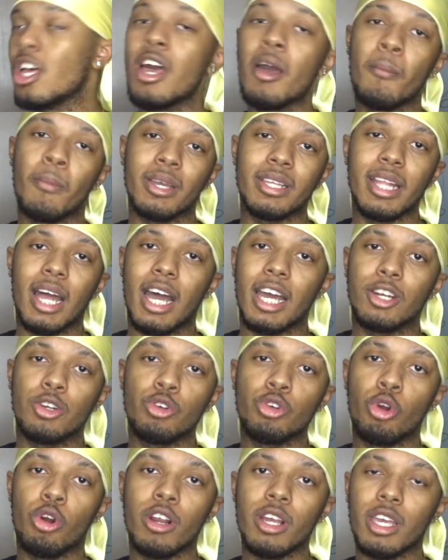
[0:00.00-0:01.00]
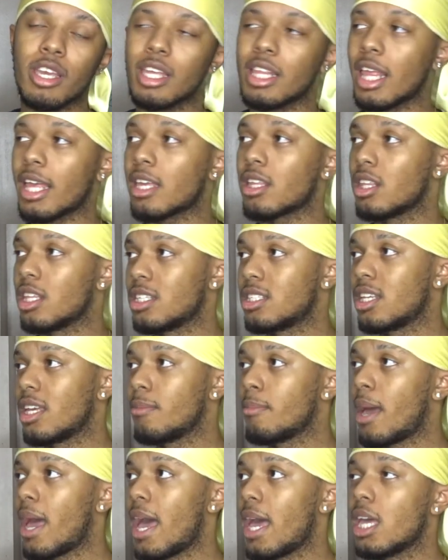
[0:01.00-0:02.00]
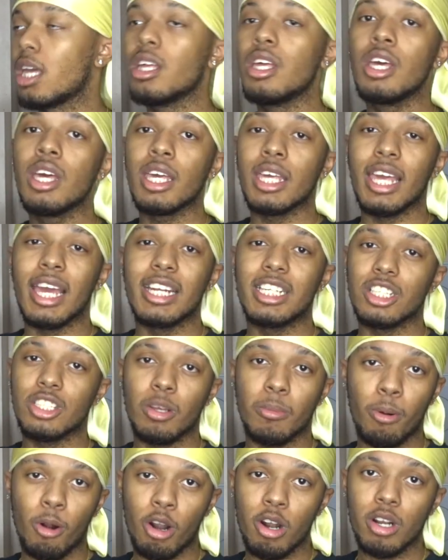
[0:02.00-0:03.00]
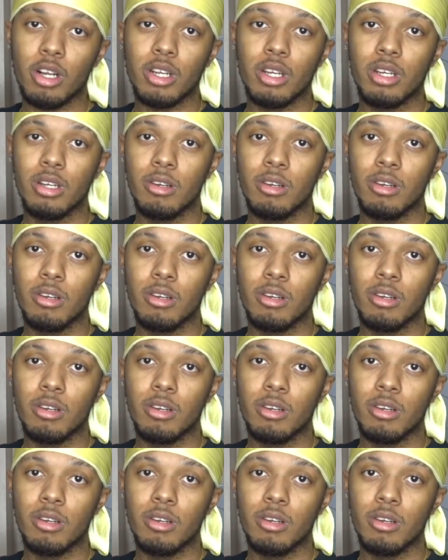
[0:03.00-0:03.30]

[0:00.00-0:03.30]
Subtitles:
But nah, in New York, like let's say Manhattan, yeah, just a park